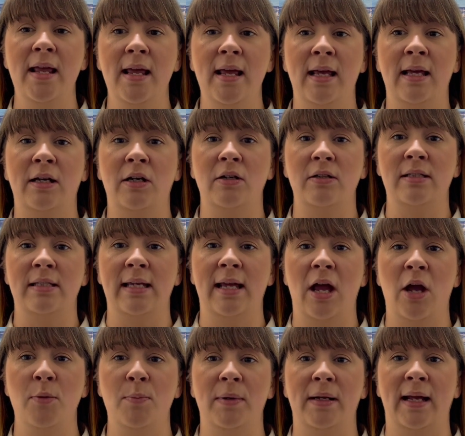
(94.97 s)
It could see
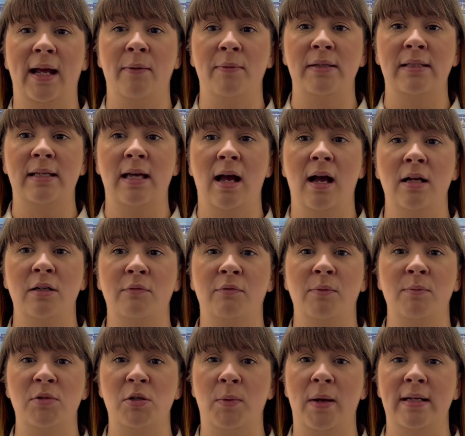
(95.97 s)
opening hours cut
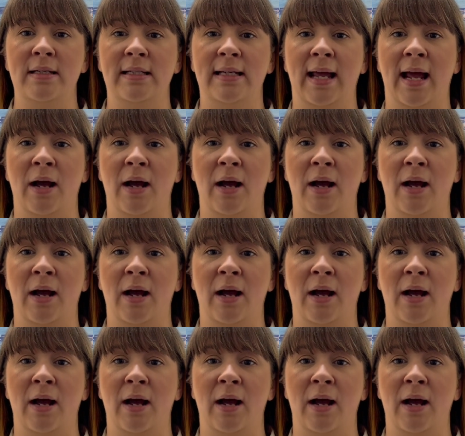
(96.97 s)
from 20